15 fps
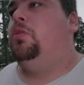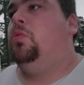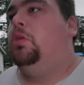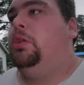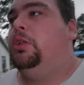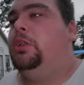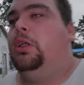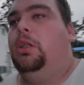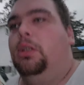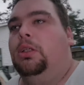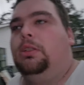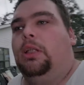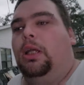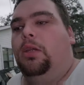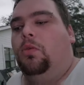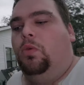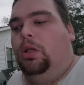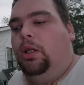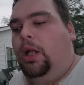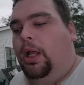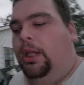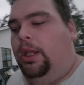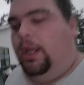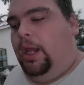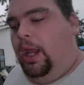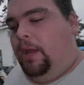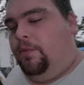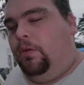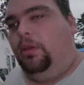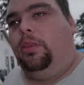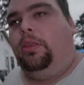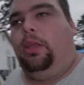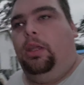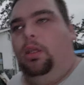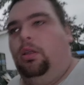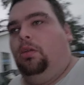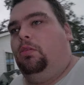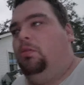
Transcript: what the truck looks like when I get everything